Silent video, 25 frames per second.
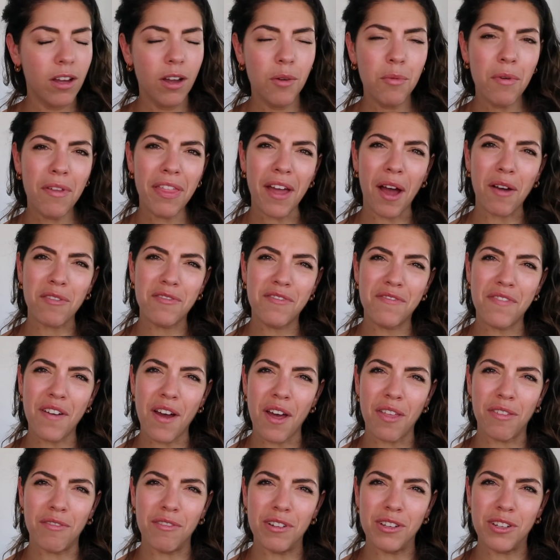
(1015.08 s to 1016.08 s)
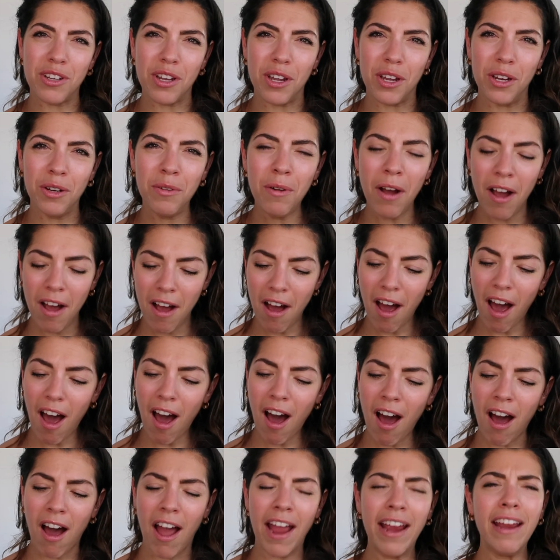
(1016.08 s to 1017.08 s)
without further ado,
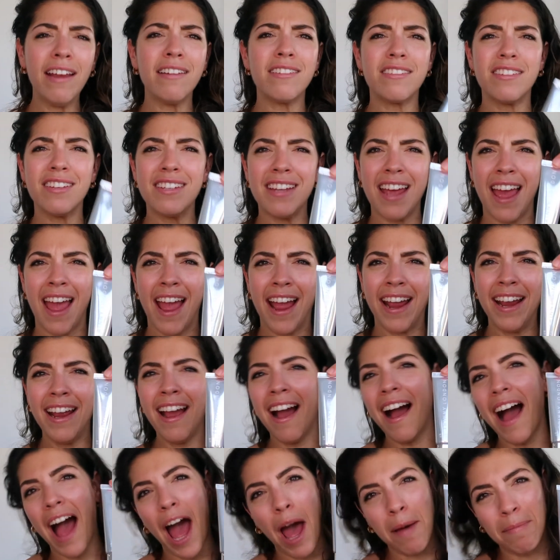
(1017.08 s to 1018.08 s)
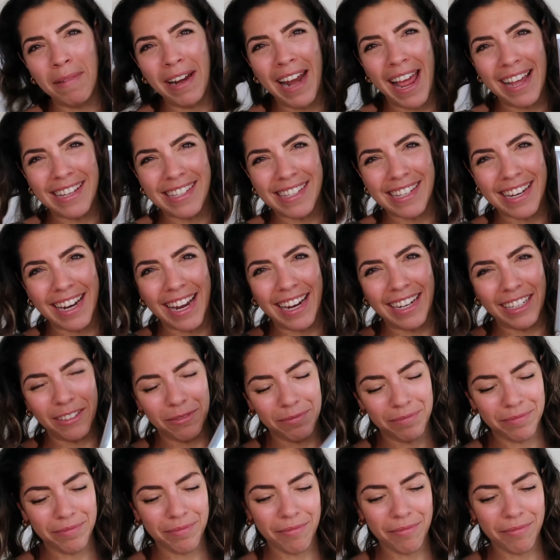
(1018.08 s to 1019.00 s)
I today am Leslie.